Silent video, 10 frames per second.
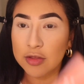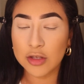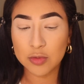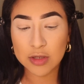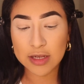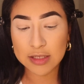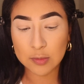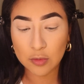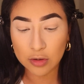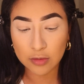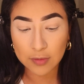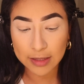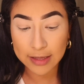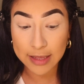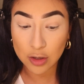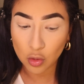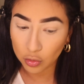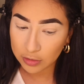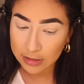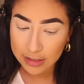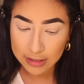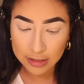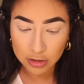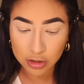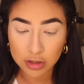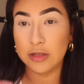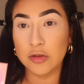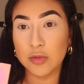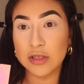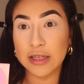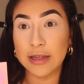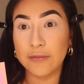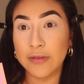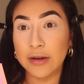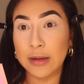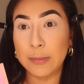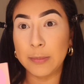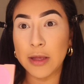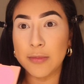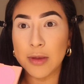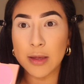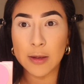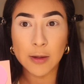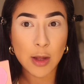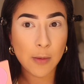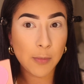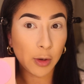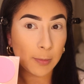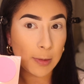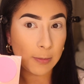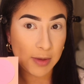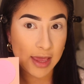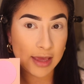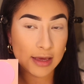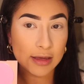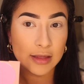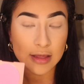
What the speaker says: This one is more of like a corally color, and this one is like a very baby Barbie pink.